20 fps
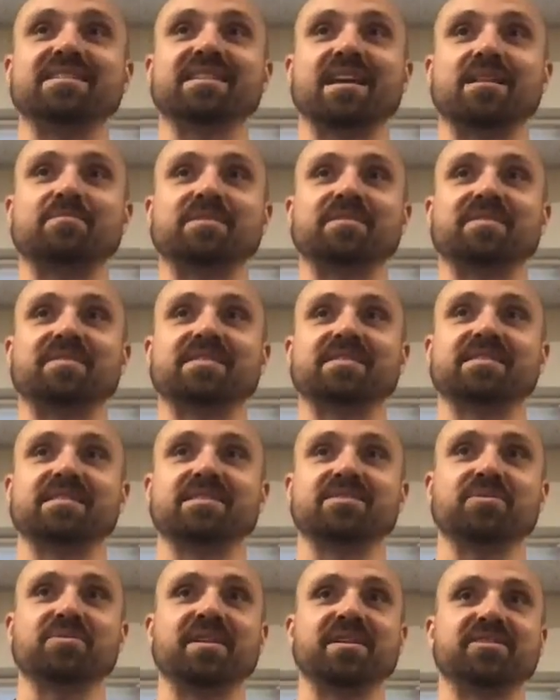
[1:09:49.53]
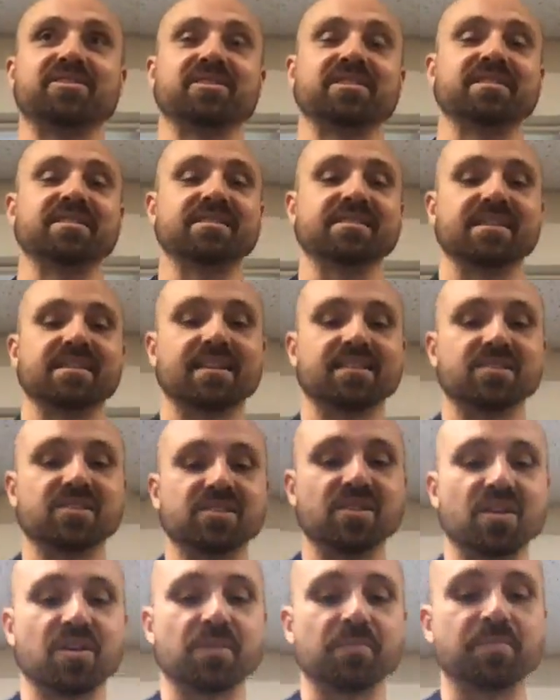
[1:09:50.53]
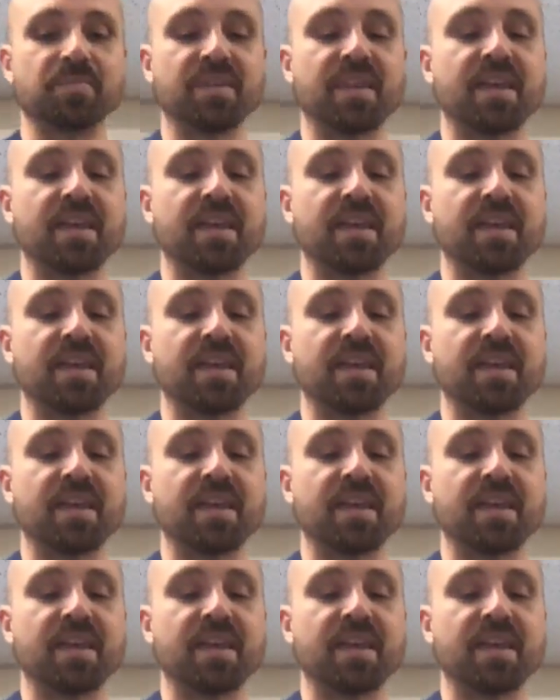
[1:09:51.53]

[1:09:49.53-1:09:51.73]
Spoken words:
types of situations. And so